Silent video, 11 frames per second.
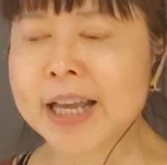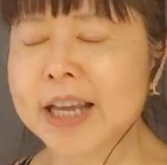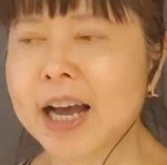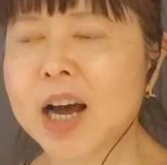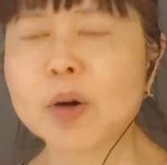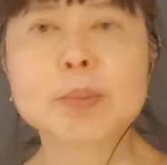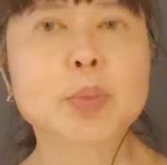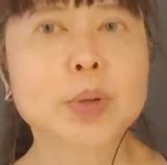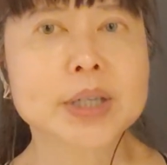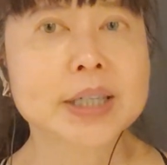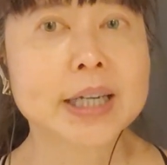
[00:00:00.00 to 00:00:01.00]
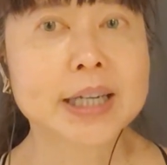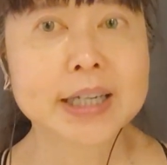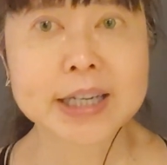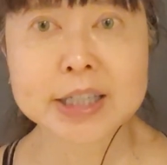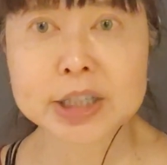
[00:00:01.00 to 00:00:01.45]
How important
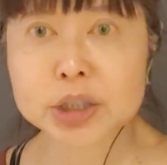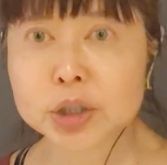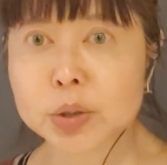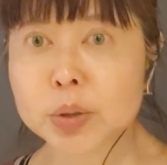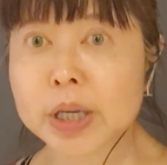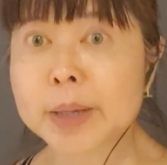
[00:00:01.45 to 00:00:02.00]
it is to